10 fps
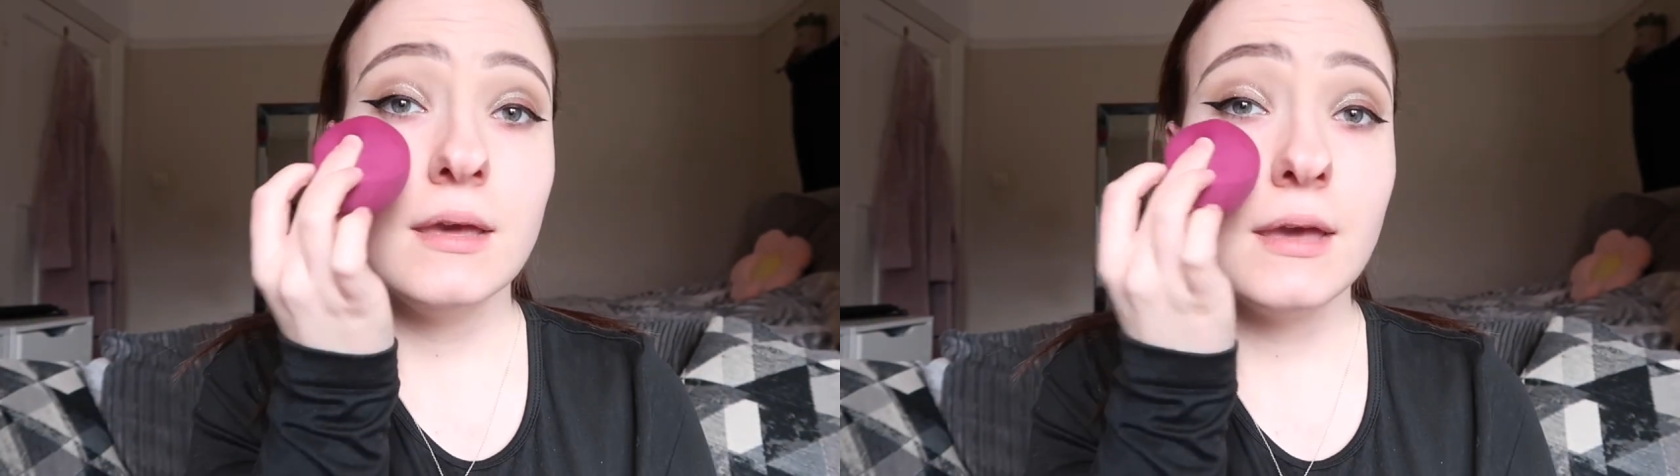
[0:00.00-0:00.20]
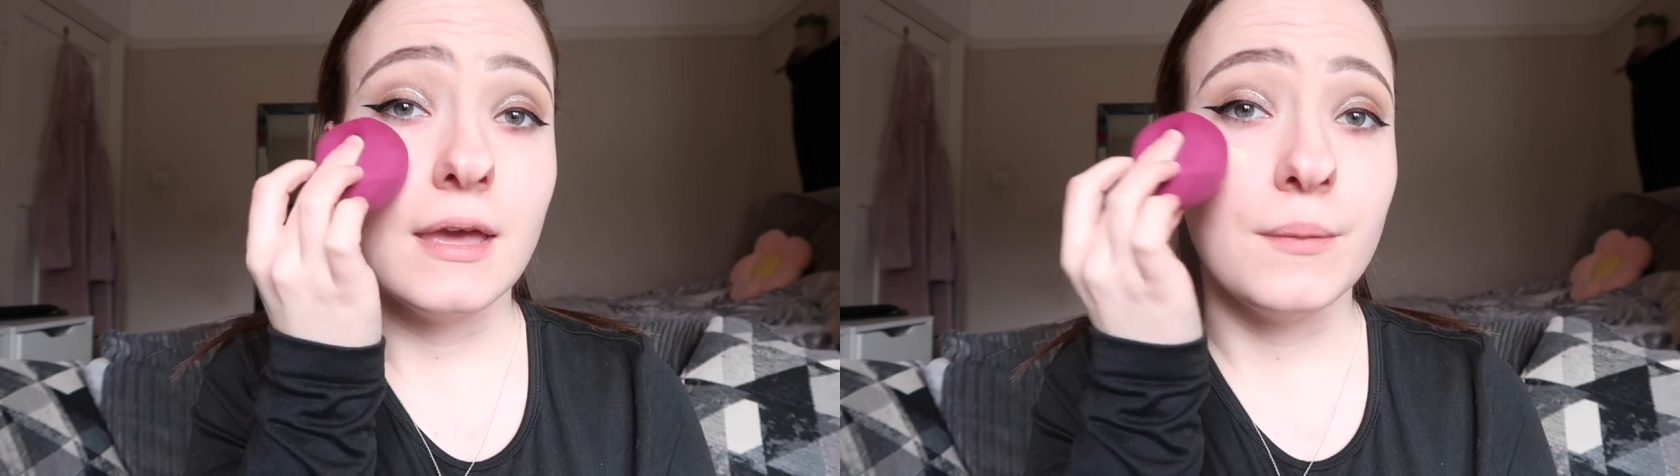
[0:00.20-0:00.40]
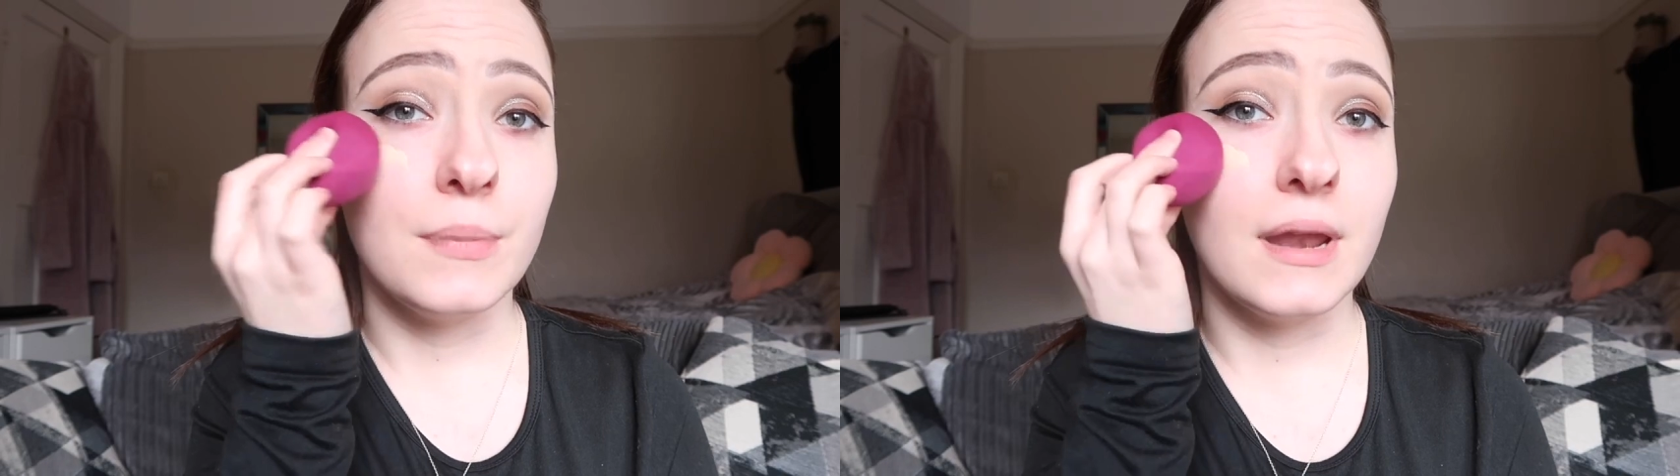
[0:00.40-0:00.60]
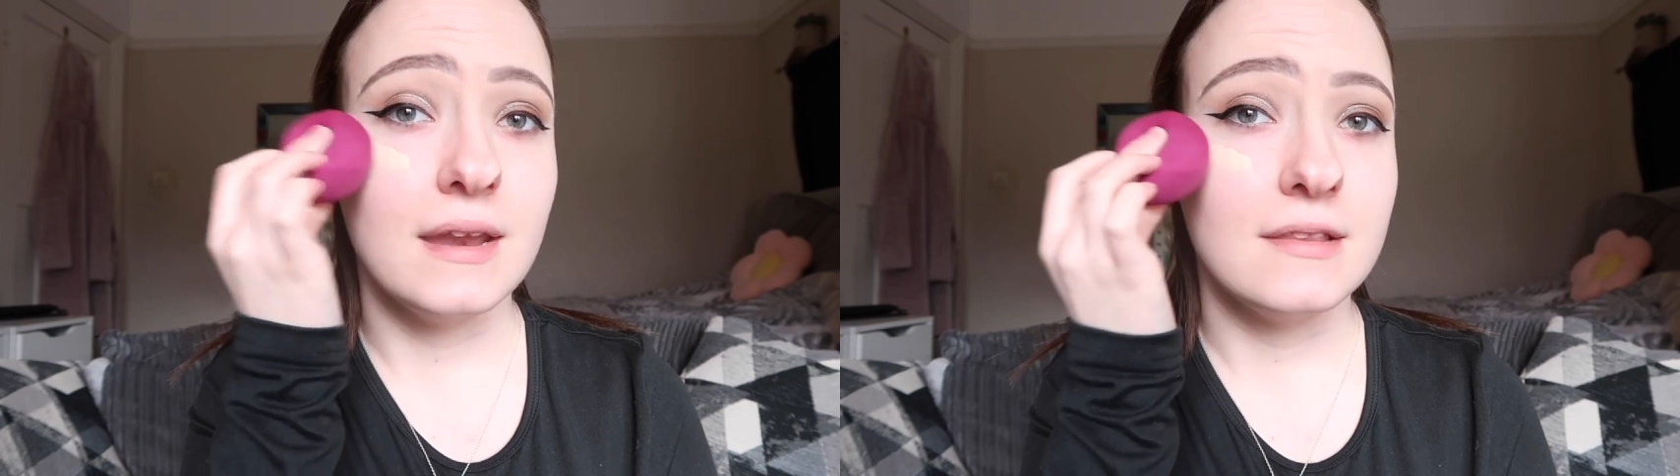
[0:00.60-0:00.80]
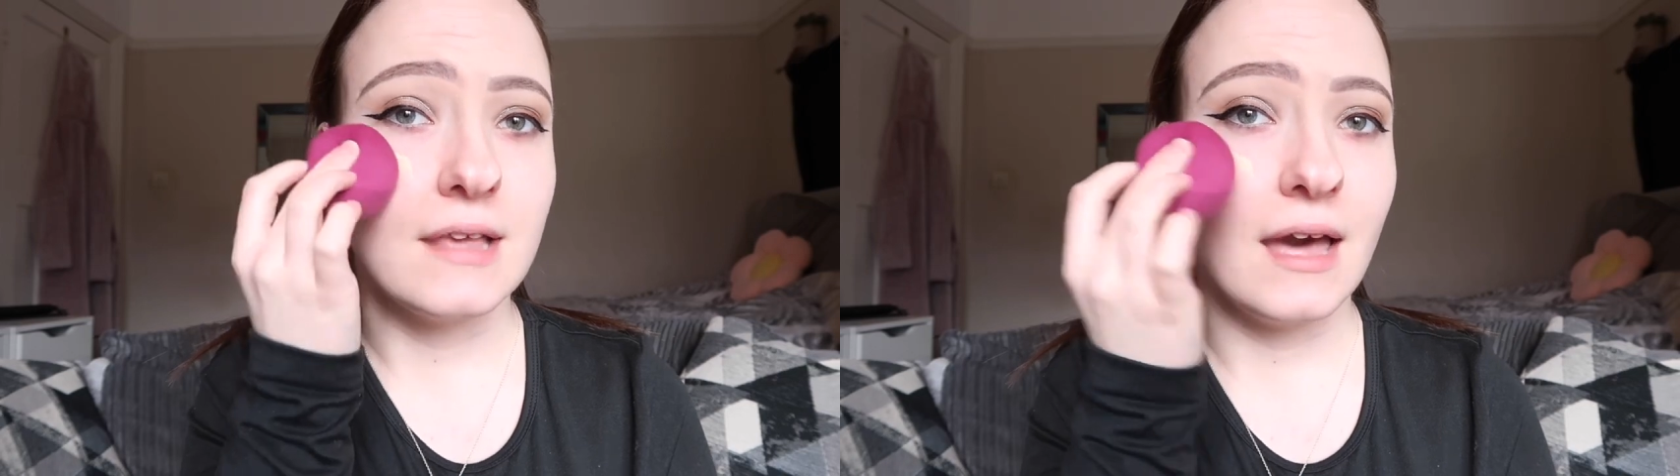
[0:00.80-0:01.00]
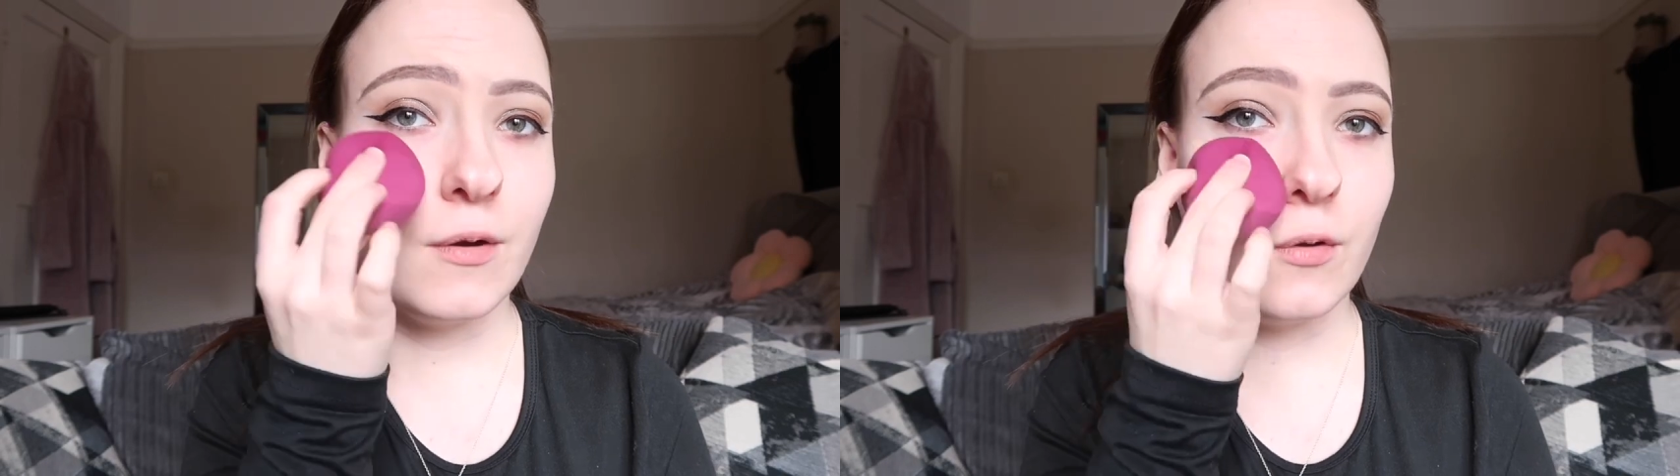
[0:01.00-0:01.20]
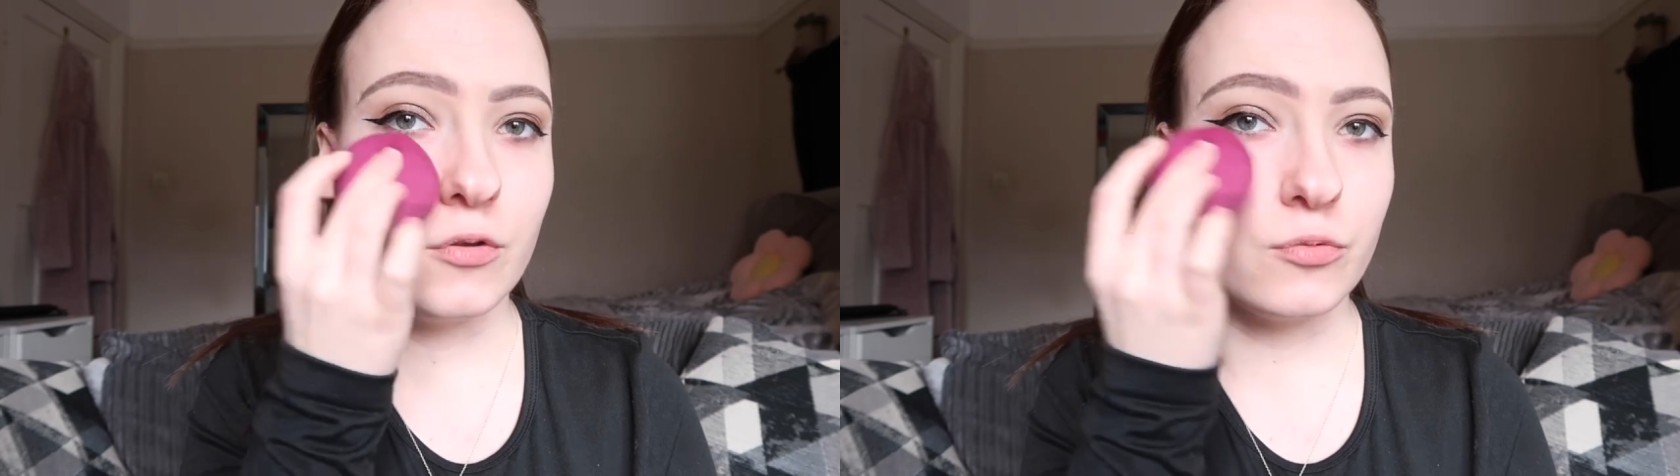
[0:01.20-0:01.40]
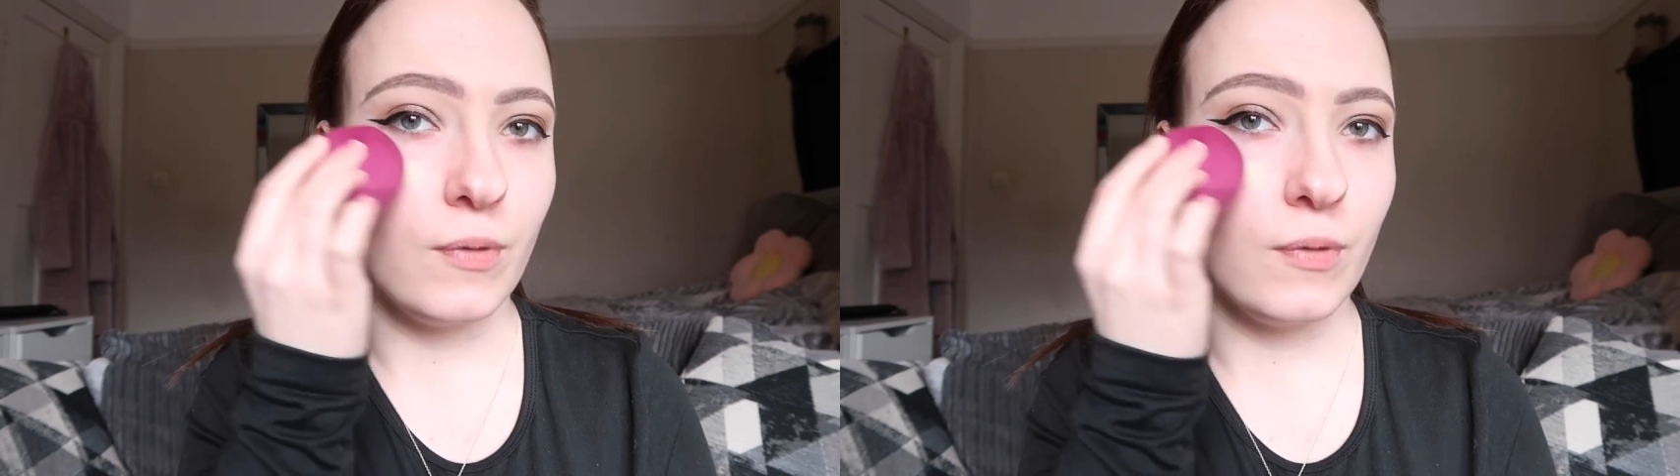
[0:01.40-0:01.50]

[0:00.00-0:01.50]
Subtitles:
it blends out as